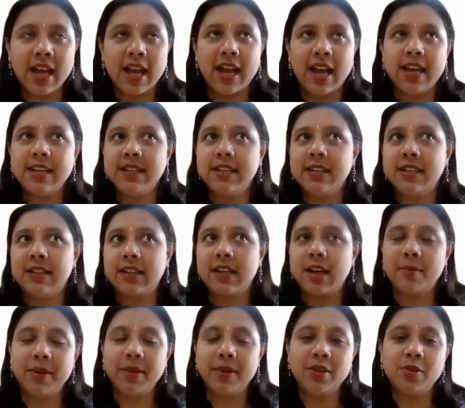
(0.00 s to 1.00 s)
And
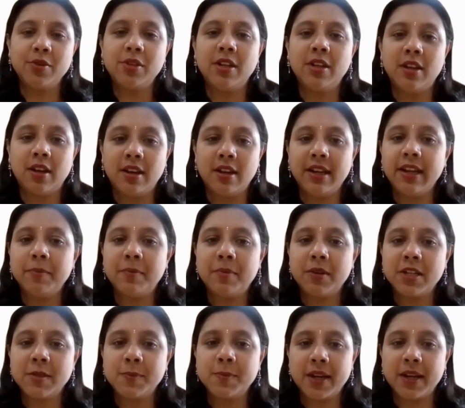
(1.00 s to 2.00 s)
coming to the learning
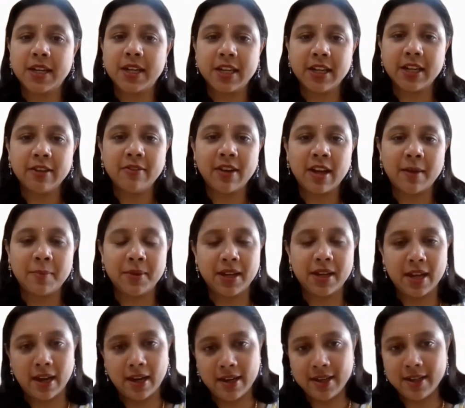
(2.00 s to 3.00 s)
perspective, I'm
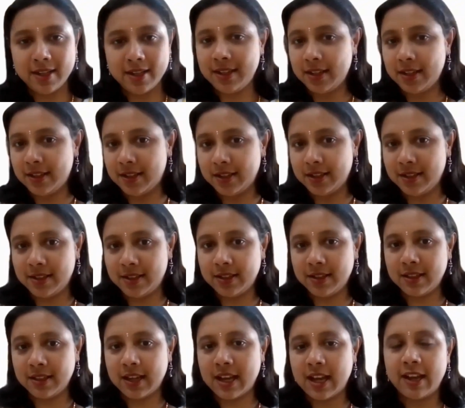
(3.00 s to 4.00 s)
an ardent learner.